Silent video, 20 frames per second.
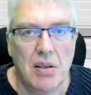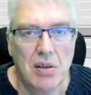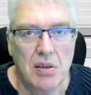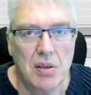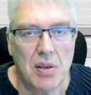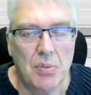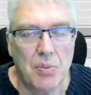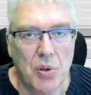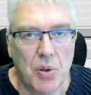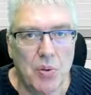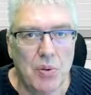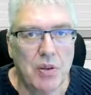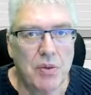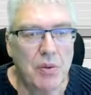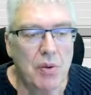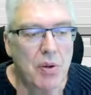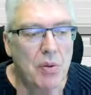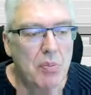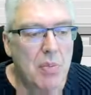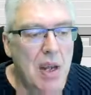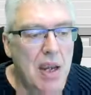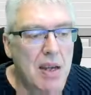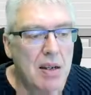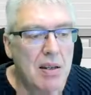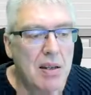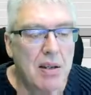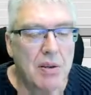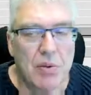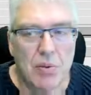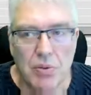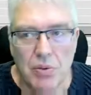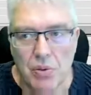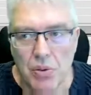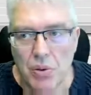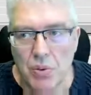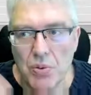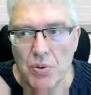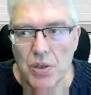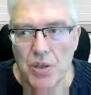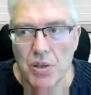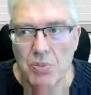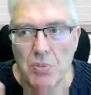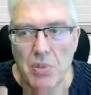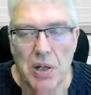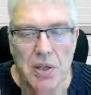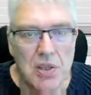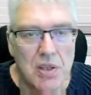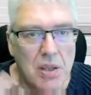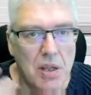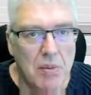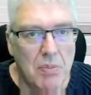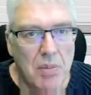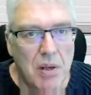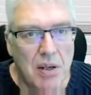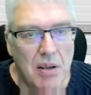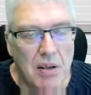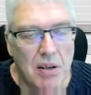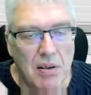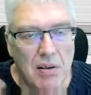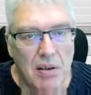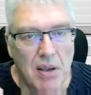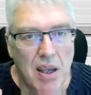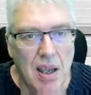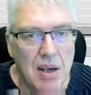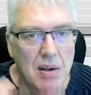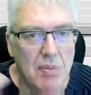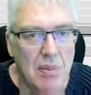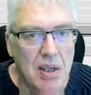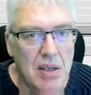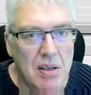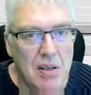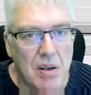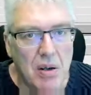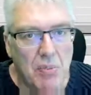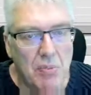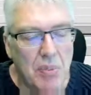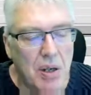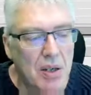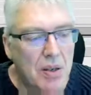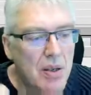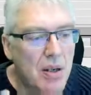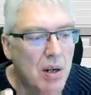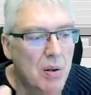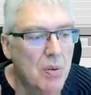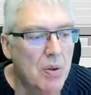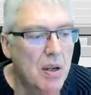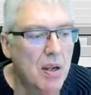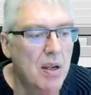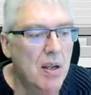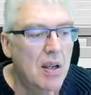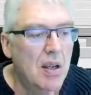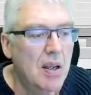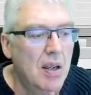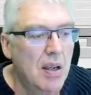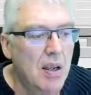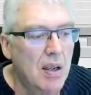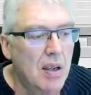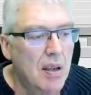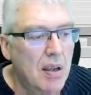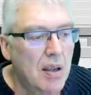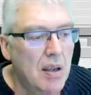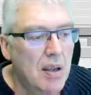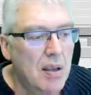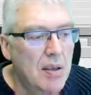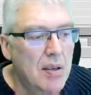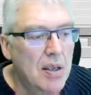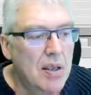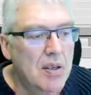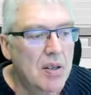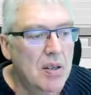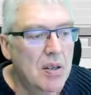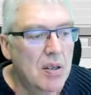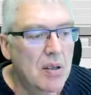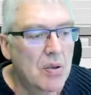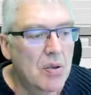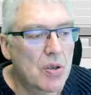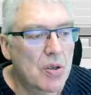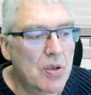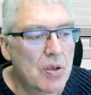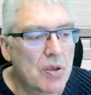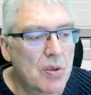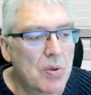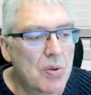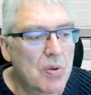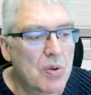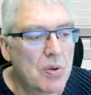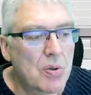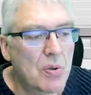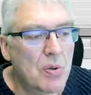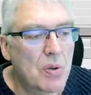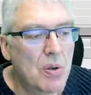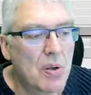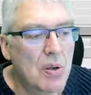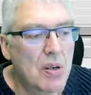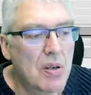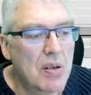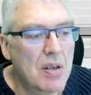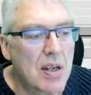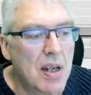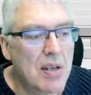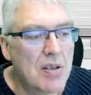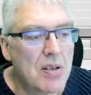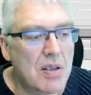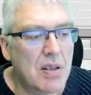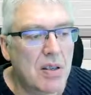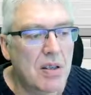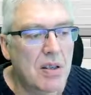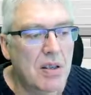The program you have made that controls a bistable element up and down, that's just used to test it